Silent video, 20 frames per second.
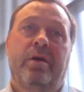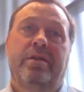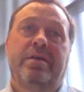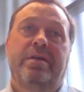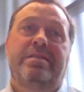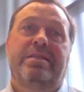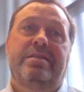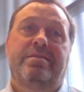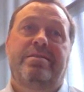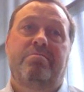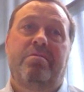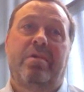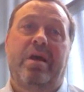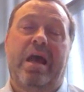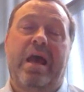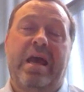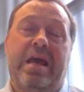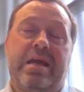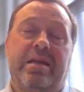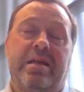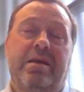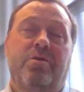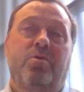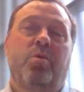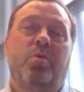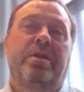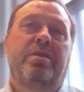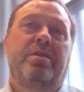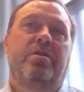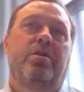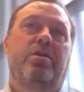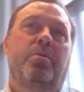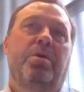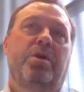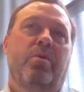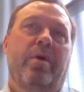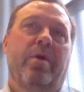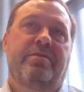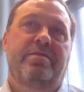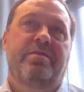This is aided with the
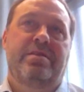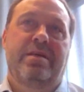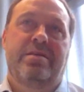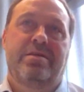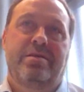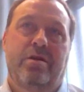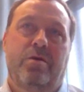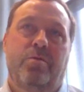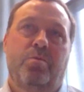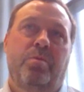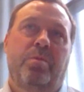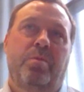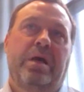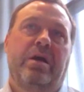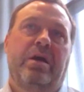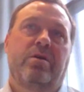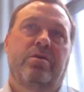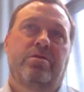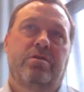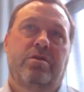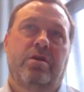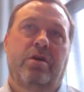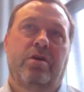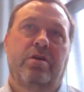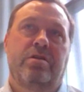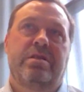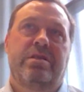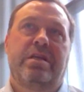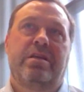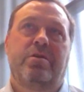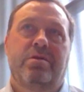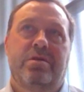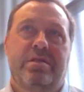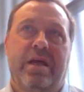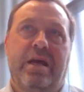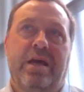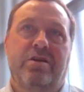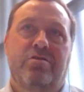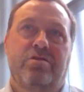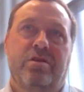WF system because the continuous
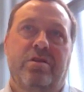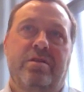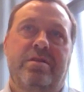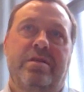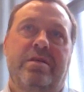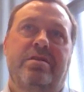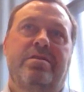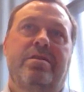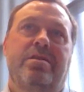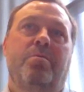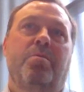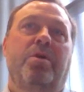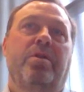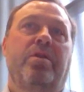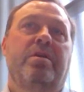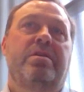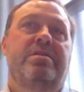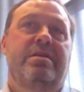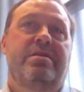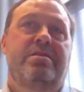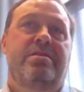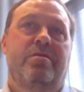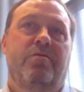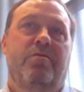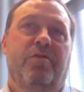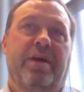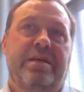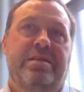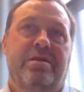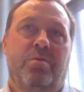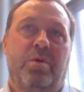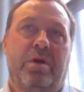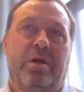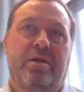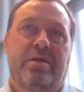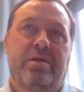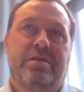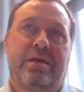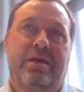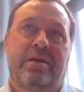nature of the system and the system
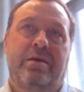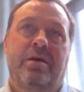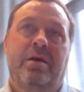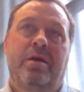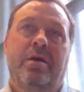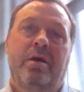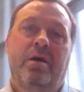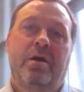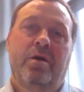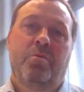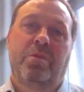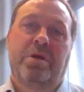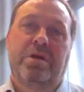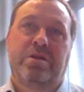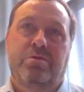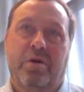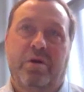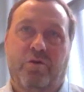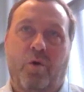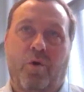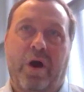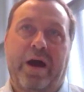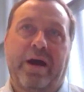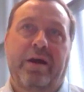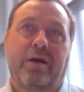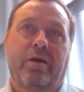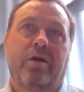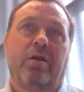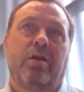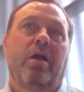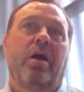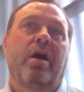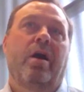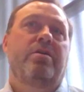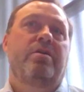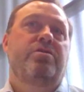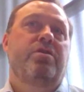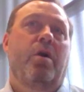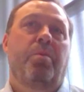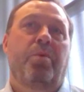flexibility means we have quite a
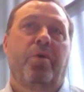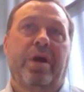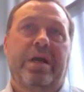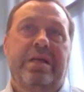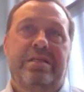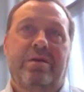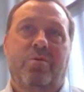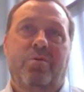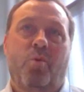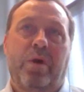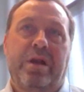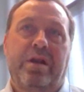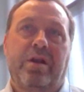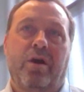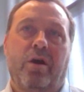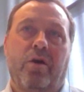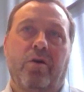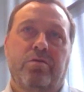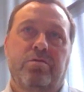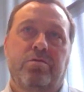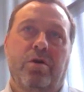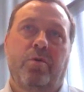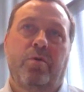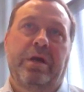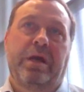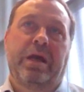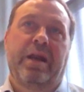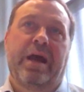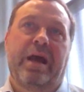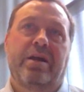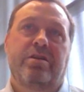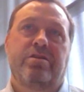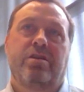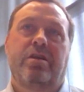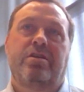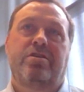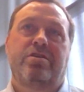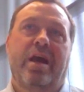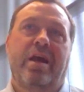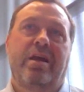large operating window, so we can
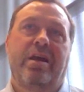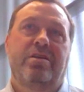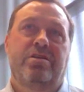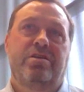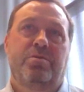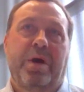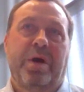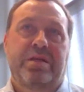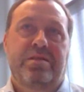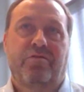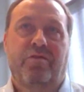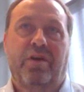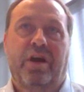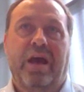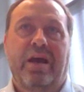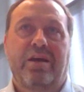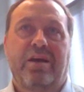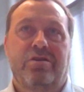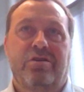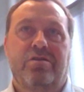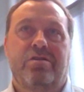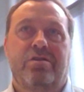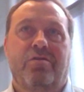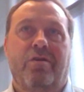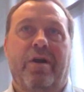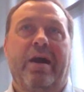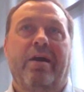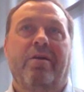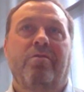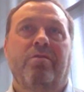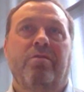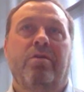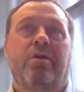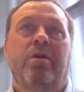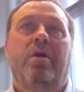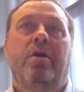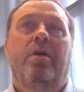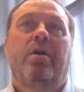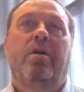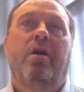actually change specifications around
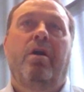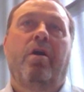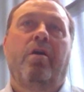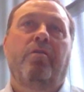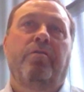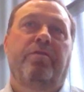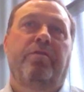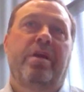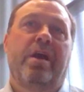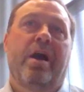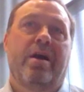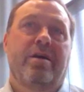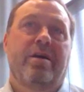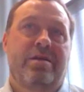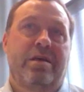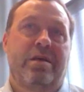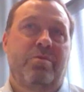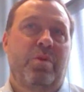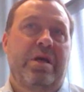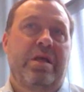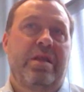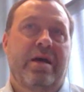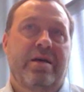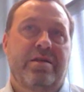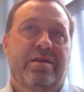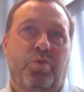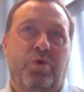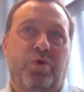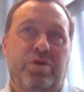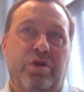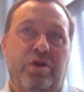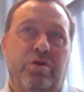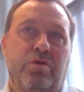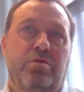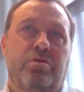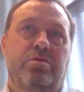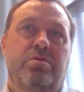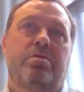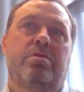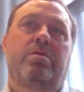of the RCB that's
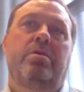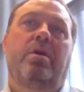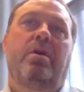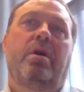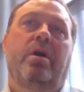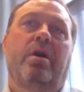produced.